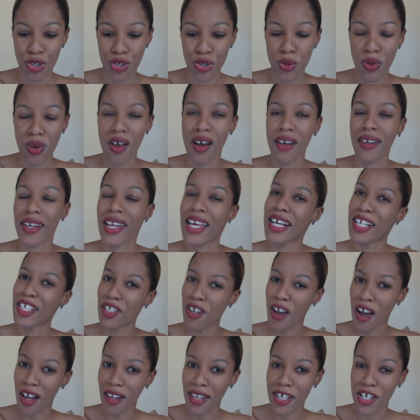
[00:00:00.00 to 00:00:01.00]
to not
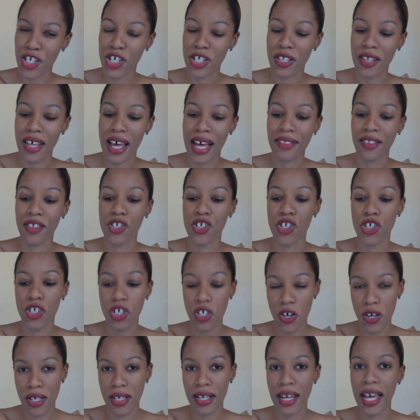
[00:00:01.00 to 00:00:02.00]
acknowledge that the
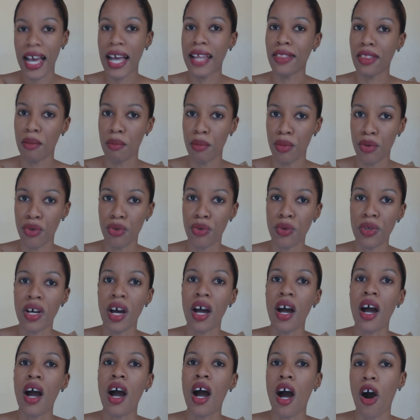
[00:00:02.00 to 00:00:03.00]
sun and the moon
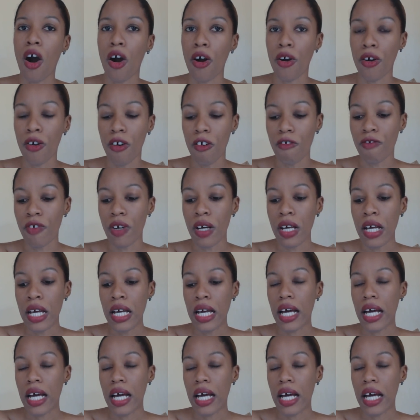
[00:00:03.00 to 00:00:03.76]
are of